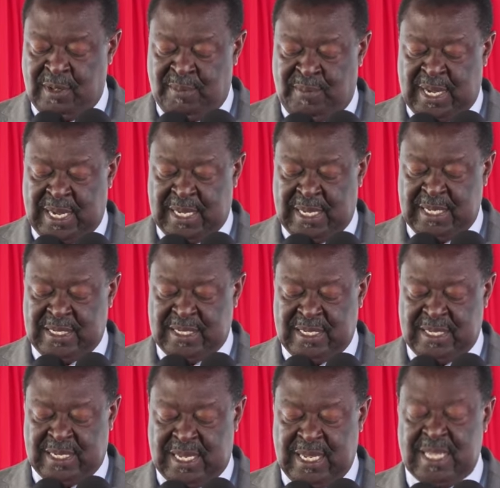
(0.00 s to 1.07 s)
markets
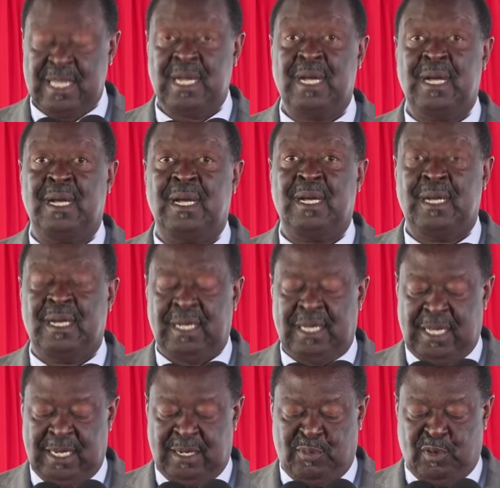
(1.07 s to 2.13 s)
in Kenya
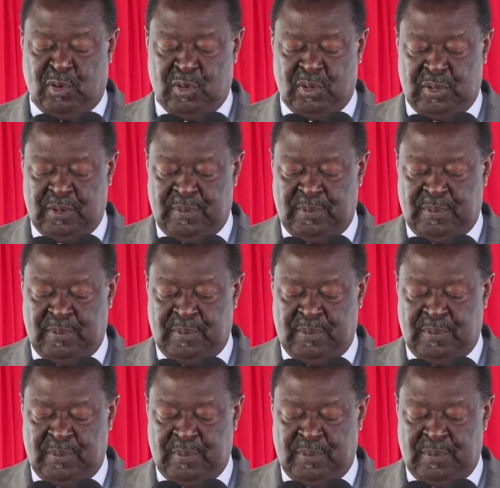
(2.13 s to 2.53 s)
and abroad.